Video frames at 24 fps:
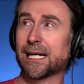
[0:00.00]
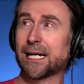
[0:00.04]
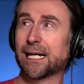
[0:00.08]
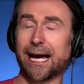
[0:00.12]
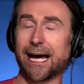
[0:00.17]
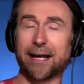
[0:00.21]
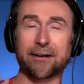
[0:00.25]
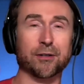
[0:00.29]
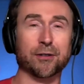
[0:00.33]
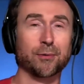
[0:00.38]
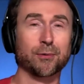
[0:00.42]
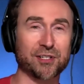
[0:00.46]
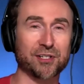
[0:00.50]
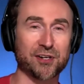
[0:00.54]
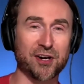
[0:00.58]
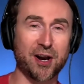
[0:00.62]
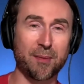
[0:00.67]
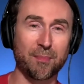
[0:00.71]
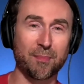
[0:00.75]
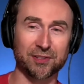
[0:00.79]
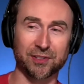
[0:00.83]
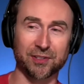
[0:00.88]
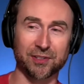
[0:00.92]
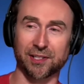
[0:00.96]
I don't know what your
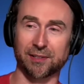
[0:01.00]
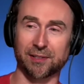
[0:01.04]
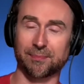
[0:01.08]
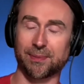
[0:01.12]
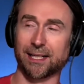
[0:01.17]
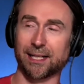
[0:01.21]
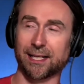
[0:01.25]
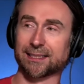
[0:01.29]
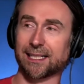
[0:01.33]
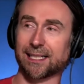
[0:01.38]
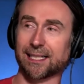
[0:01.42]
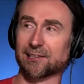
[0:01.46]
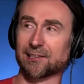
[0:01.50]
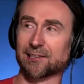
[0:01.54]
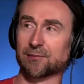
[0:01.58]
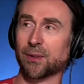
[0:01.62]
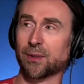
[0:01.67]
numbers are on the podcast,